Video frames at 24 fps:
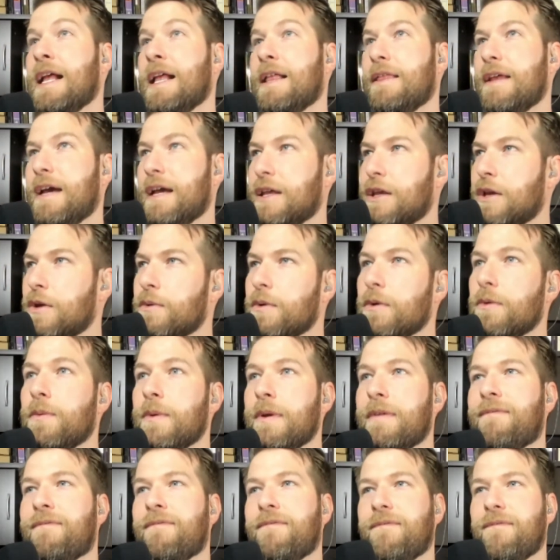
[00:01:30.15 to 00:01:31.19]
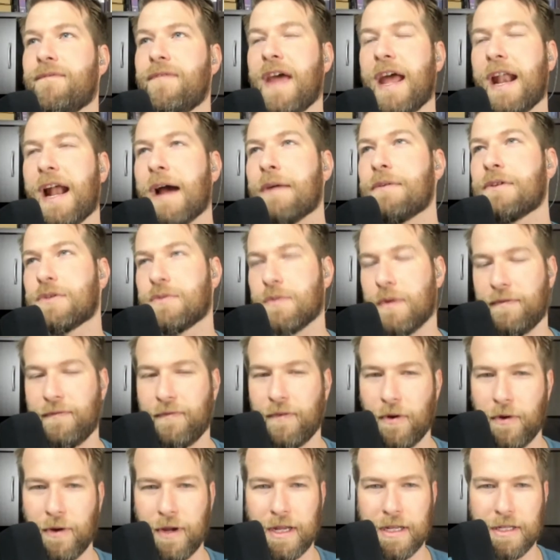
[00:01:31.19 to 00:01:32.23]
that you were ref that I was
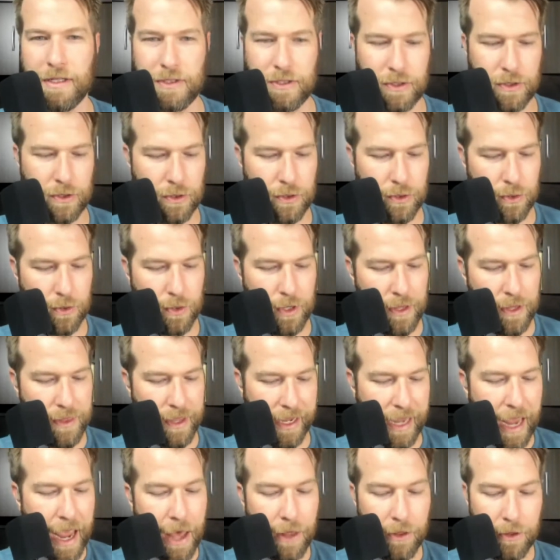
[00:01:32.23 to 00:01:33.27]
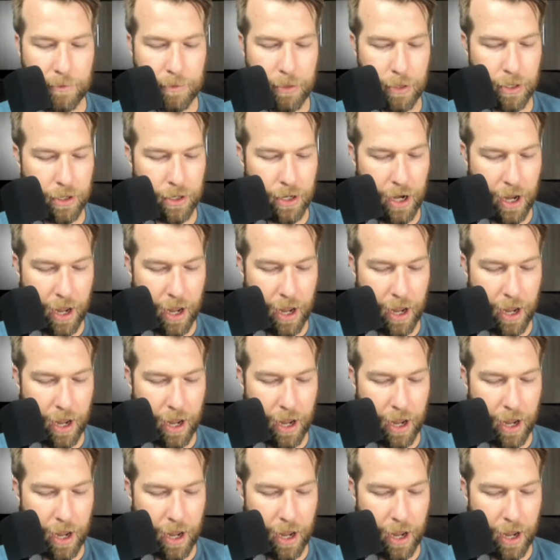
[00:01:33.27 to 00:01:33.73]
referring to the caliber